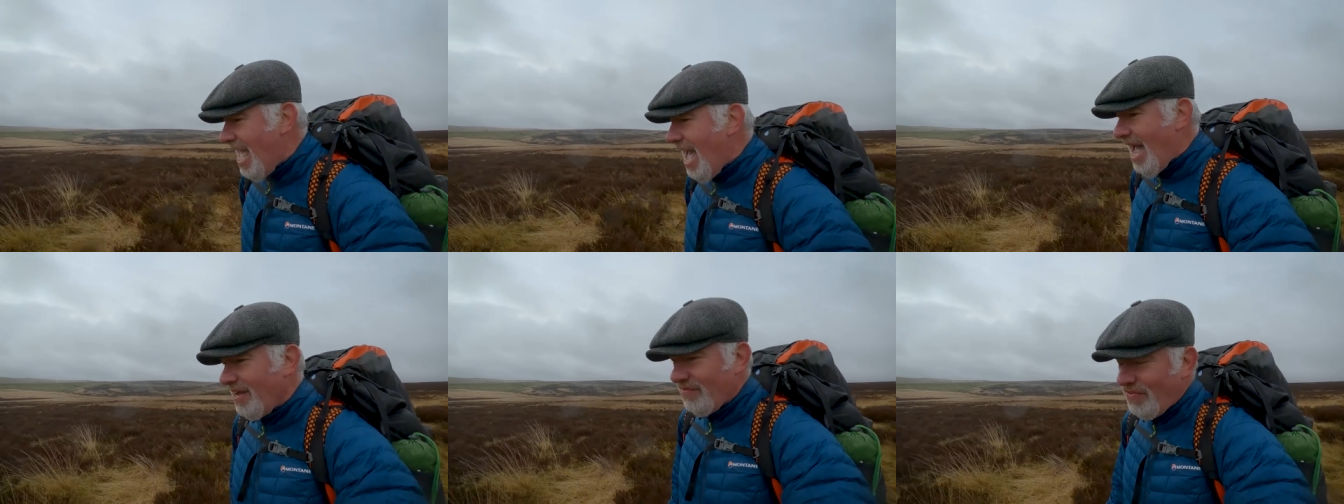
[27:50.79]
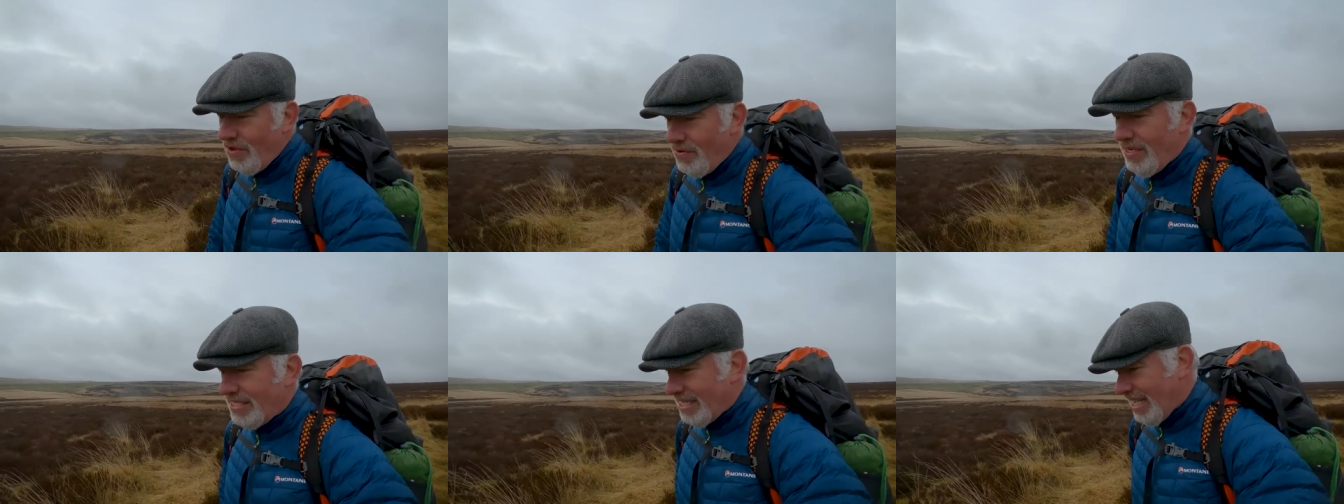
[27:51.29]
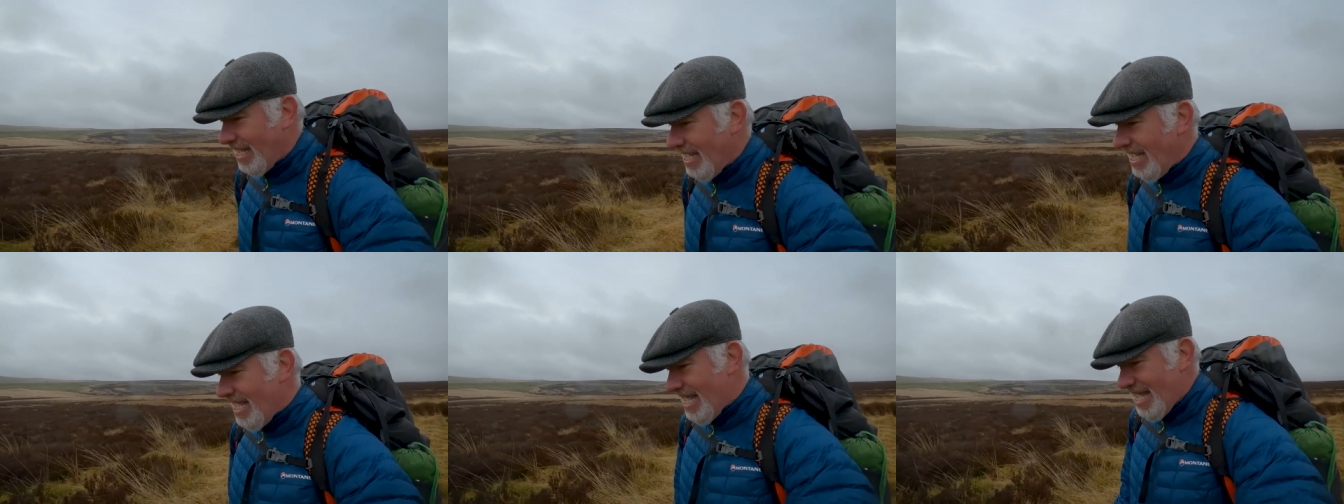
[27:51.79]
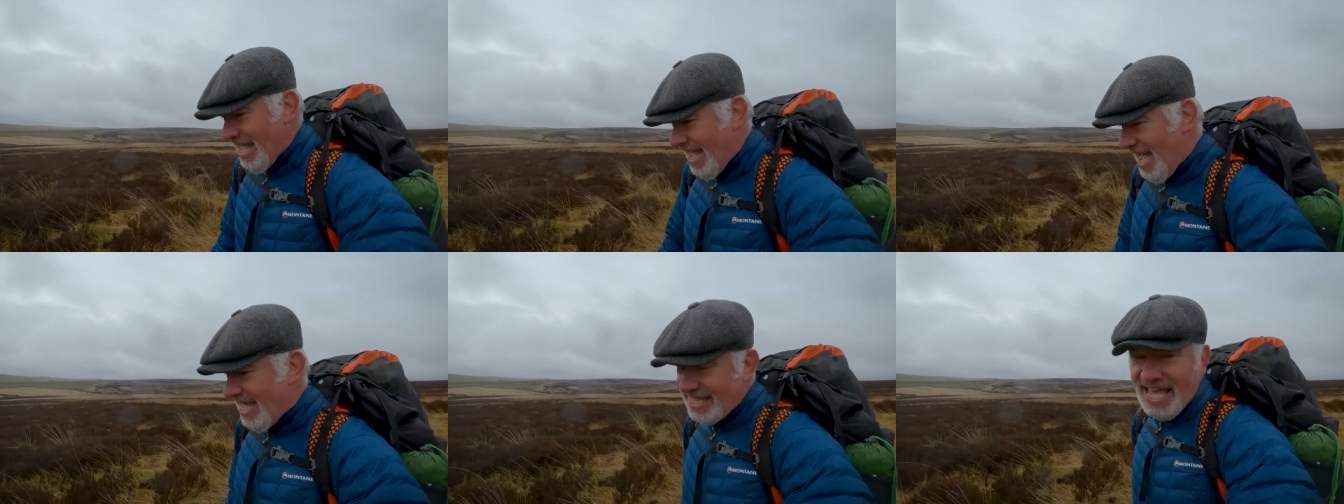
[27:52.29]
and viewers,
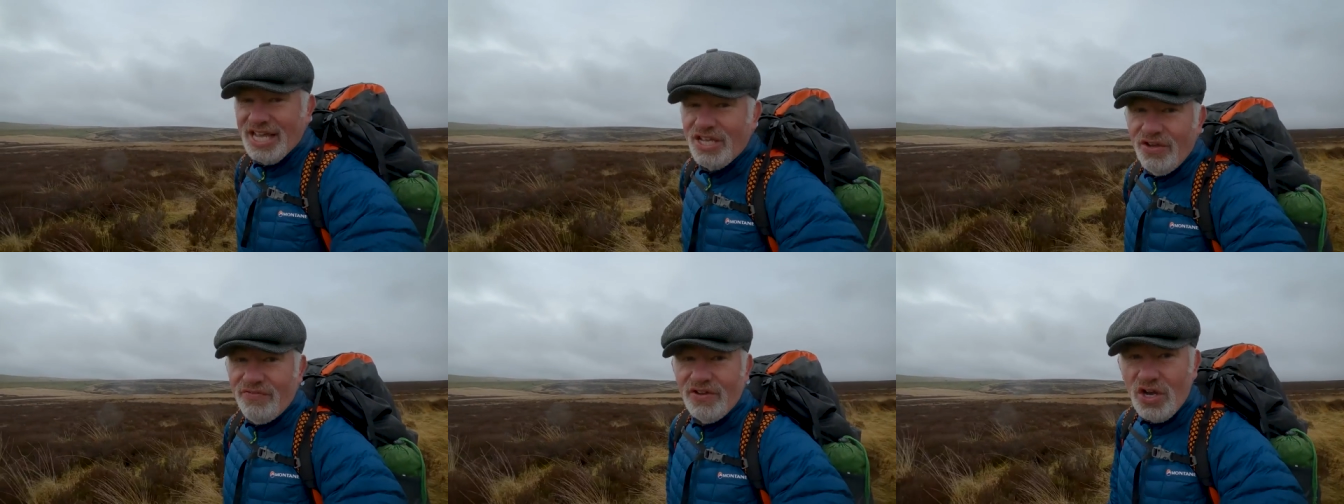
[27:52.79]
uh, thank you for